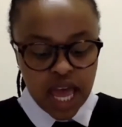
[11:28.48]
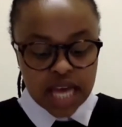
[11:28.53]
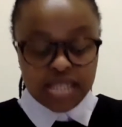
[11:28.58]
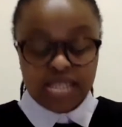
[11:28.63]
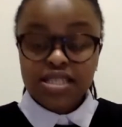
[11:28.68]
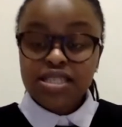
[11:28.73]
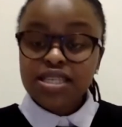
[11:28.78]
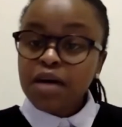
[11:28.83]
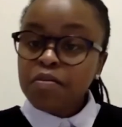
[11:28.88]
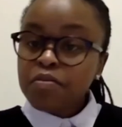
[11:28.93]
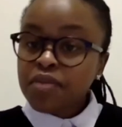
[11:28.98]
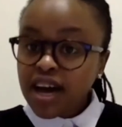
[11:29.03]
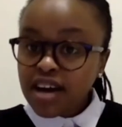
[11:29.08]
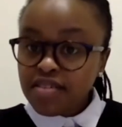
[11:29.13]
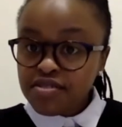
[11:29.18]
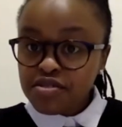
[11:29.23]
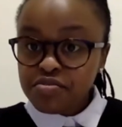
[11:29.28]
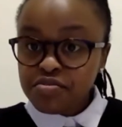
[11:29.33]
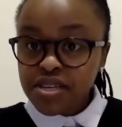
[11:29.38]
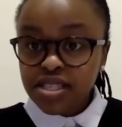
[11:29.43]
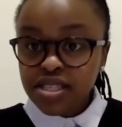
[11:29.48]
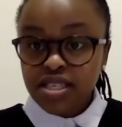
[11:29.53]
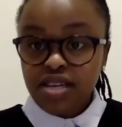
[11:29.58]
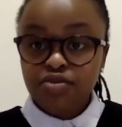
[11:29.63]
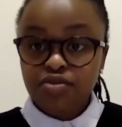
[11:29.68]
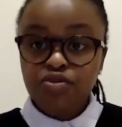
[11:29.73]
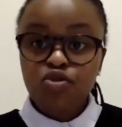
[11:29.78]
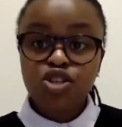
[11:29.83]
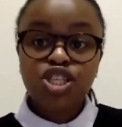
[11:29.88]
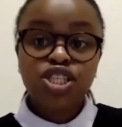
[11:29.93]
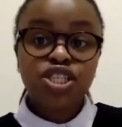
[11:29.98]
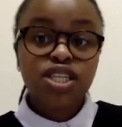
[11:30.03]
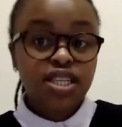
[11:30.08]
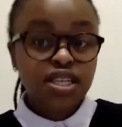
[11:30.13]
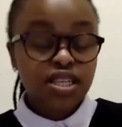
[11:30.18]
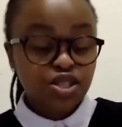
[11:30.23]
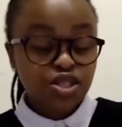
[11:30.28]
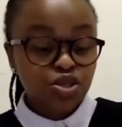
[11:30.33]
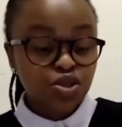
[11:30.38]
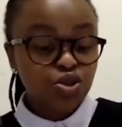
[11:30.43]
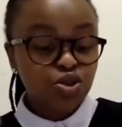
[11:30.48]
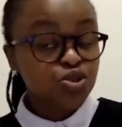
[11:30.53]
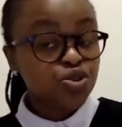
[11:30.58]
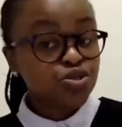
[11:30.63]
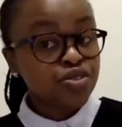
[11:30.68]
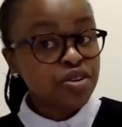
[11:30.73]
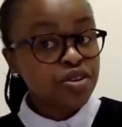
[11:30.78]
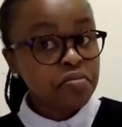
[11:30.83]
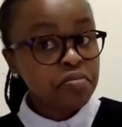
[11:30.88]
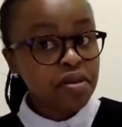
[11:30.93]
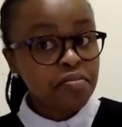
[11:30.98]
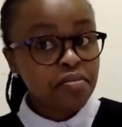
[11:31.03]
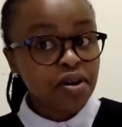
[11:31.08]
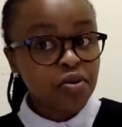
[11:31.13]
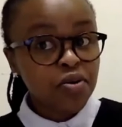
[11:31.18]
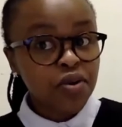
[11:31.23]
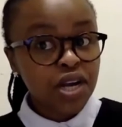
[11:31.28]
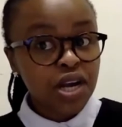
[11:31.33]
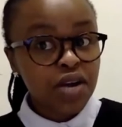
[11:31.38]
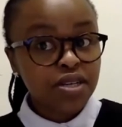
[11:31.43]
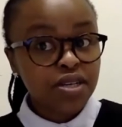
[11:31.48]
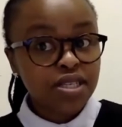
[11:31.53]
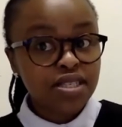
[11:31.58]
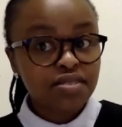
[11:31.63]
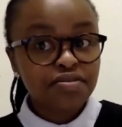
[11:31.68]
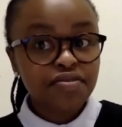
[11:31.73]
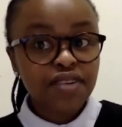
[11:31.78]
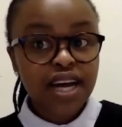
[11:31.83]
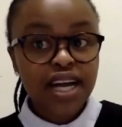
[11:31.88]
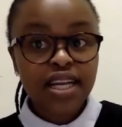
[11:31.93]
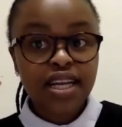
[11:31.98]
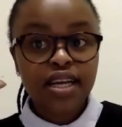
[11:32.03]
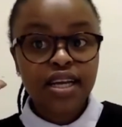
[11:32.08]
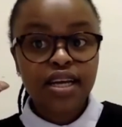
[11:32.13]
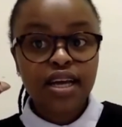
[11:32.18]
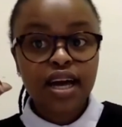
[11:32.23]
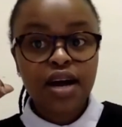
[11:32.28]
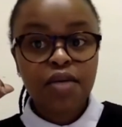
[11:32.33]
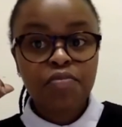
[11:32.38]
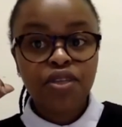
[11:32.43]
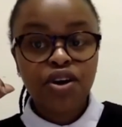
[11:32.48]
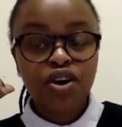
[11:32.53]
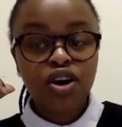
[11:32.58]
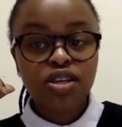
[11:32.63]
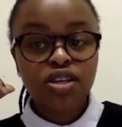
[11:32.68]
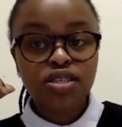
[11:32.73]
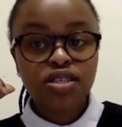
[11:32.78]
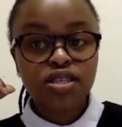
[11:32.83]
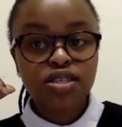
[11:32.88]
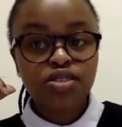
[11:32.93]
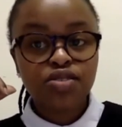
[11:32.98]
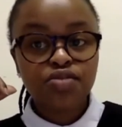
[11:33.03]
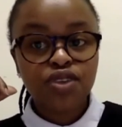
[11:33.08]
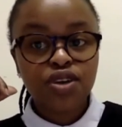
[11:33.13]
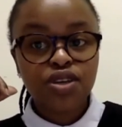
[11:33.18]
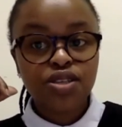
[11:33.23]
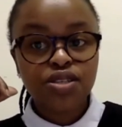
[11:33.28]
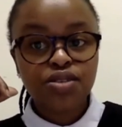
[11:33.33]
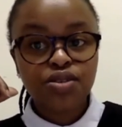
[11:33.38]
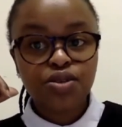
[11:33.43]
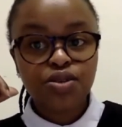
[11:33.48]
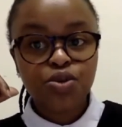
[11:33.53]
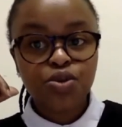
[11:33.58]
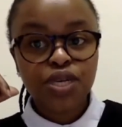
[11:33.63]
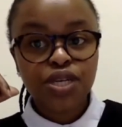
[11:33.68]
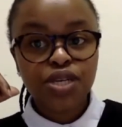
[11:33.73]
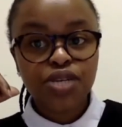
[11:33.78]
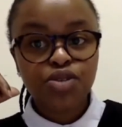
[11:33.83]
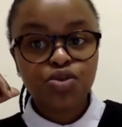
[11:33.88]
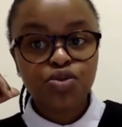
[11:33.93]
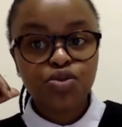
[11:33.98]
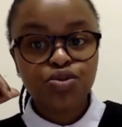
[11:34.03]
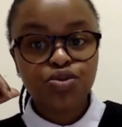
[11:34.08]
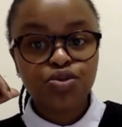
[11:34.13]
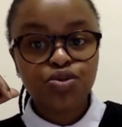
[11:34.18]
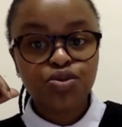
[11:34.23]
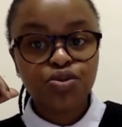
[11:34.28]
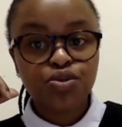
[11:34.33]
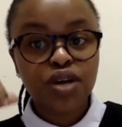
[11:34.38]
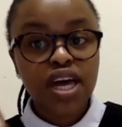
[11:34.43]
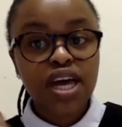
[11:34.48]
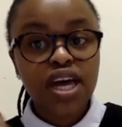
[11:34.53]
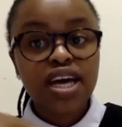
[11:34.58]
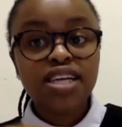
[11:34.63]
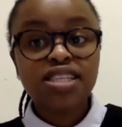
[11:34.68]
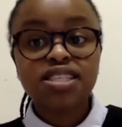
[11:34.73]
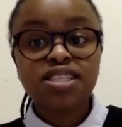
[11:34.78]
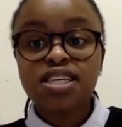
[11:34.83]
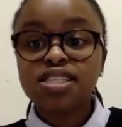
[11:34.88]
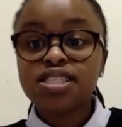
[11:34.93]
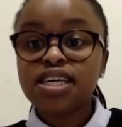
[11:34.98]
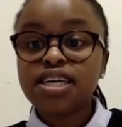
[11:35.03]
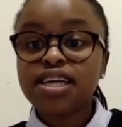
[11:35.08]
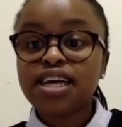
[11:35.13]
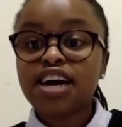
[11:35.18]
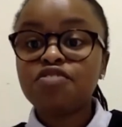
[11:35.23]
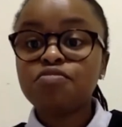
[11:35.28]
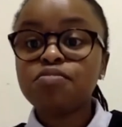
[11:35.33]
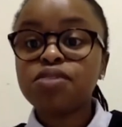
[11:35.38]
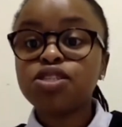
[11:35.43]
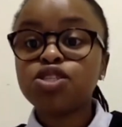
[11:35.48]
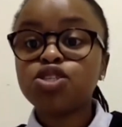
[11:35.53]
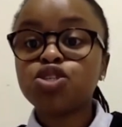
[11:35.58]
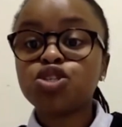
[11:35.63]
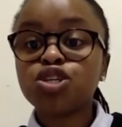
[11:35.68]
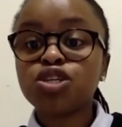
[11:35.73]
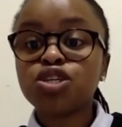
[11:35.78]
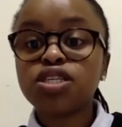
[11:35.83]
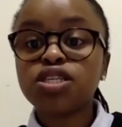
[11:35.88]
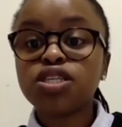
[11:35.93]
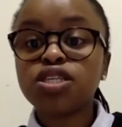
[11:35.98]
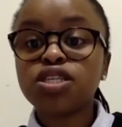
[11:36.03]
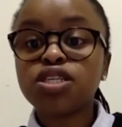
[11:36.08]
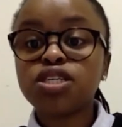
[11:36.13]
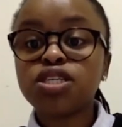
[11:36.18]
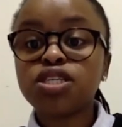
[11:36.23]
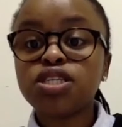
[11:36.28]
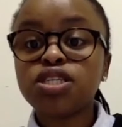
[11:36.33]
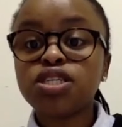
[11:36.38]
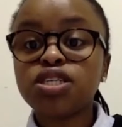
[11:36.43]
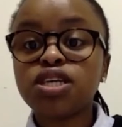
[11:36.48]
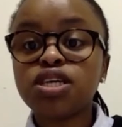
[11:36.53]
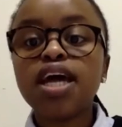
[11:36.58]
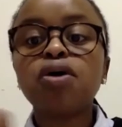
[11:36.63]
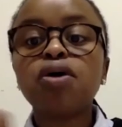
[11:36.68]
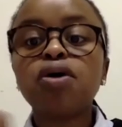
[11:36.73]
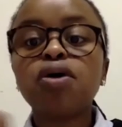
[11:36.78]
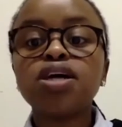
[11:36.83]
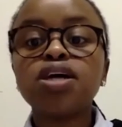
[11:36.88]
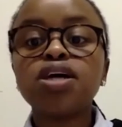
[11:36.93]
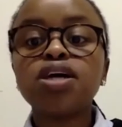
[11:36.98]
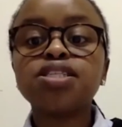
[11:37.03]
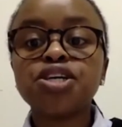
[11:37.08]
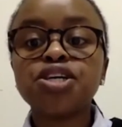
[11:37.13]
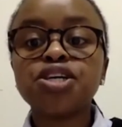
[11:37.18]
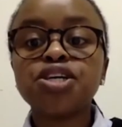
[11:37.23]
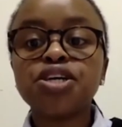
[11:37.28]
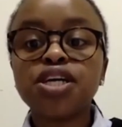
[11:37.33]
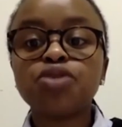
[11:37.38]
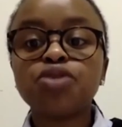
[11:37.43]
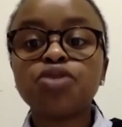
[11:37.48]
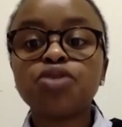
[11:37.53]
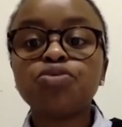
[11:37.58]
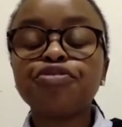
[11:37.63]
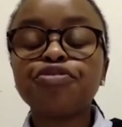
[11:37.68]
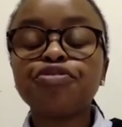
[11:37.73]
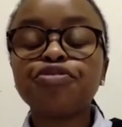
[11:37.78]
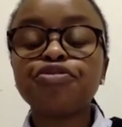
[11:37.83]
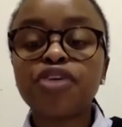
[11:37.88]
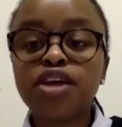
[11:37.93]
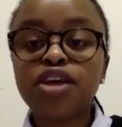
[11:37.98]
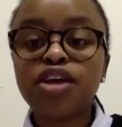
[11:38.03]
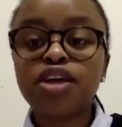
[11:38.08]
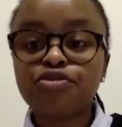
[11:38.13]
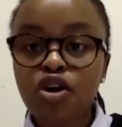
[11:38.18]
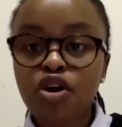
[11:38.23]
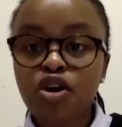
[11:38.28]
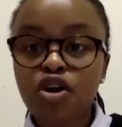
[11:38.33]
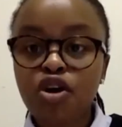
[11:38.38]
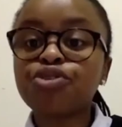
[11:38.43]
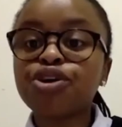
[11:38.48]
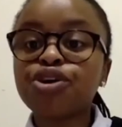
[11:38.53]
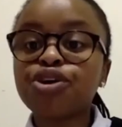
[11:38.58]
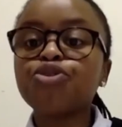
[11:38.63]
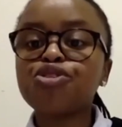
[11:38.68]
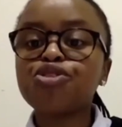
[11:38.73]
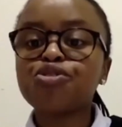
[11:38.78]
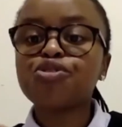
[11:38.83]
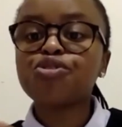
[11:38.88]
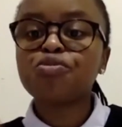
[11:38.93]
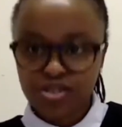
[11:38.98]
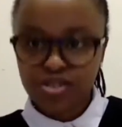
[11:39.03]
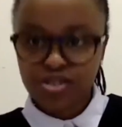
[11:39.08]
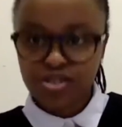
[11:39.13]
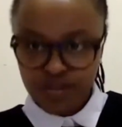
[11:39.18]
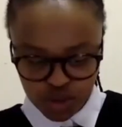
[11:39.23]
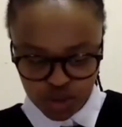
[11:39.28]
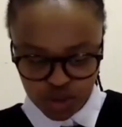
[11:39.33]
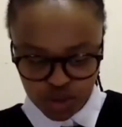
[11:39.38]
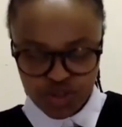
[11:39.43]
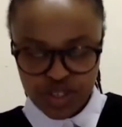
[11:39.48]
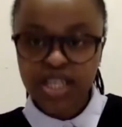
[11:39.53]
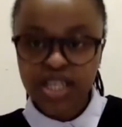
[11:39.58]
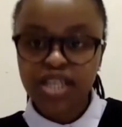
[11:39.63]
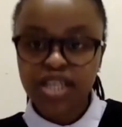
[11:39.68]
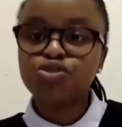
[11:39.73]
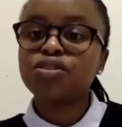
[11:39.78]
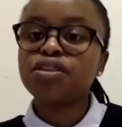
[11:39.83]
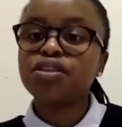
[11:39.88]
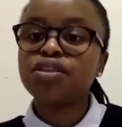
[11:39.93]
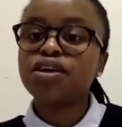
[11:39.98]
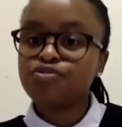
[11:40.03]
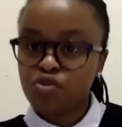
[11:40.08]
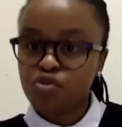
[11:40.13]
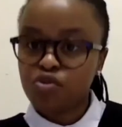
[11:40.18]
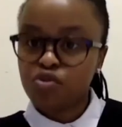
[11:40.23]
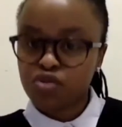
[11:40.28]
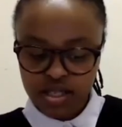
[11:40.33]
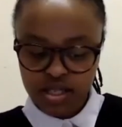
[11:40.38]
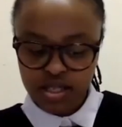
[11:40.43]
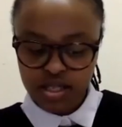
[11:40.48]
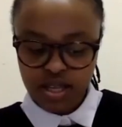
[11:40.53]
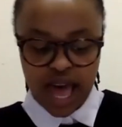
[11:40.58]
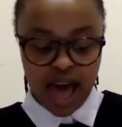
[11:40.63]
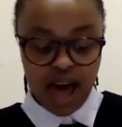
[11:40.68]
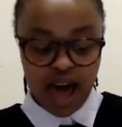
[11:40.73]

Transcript: Some governments, unfortunately, so you'll remember when I was defining the contents of Article 22.2, it says that governments should, in particular, refrain from recruitment of children into their forces.